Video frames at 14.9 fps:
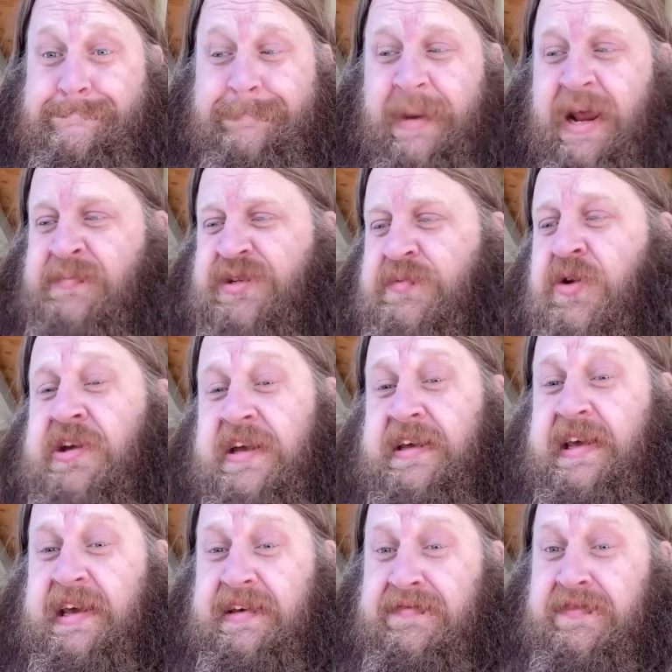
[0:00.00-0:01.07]
I'm smoking
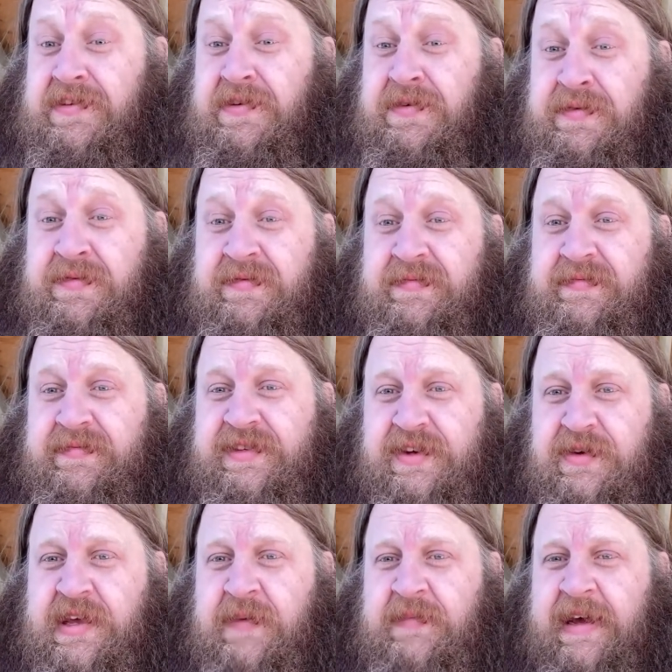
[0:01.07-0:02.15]
Keef, too.
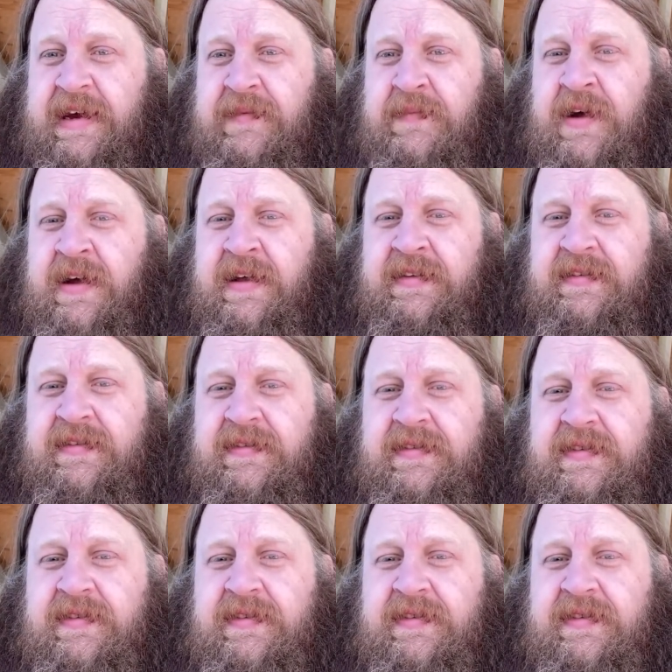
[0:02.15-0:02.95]
So keep that in mind.